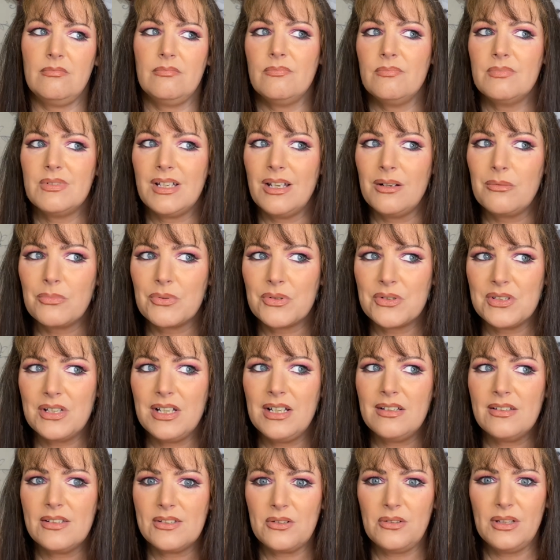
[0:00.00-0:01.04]

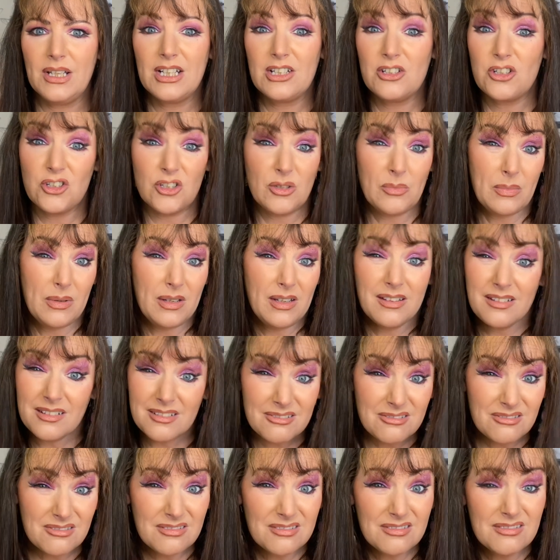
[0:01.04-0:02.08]
10%, so like shipping
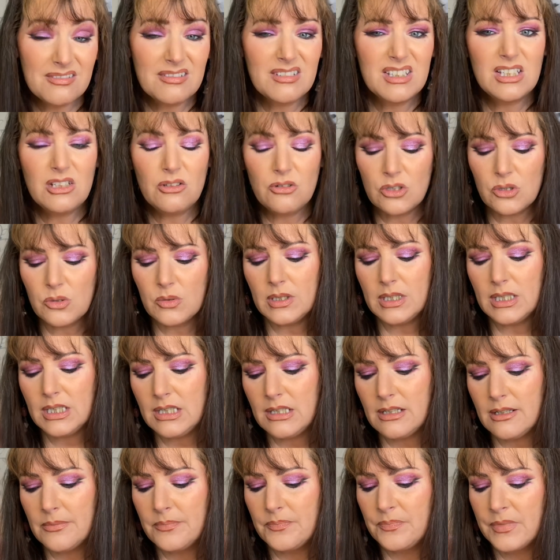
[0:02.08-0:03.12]

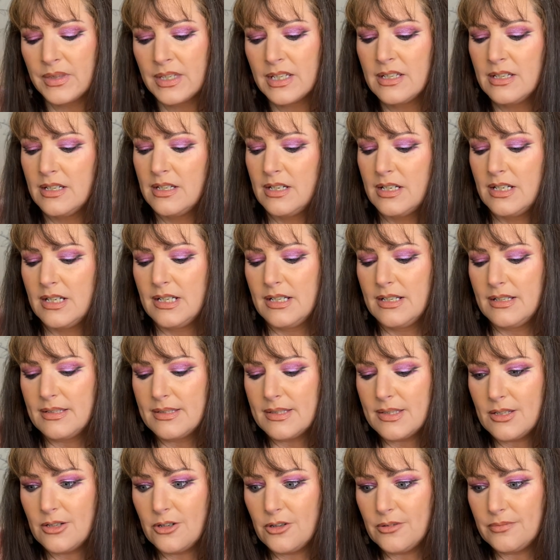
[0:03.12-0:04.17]
usually.
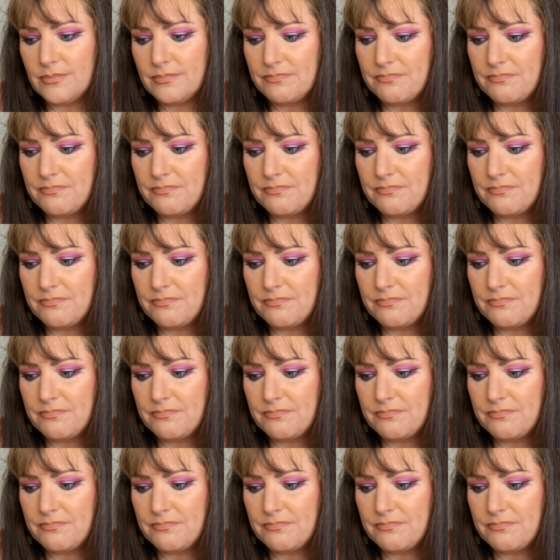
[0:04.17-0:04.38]
So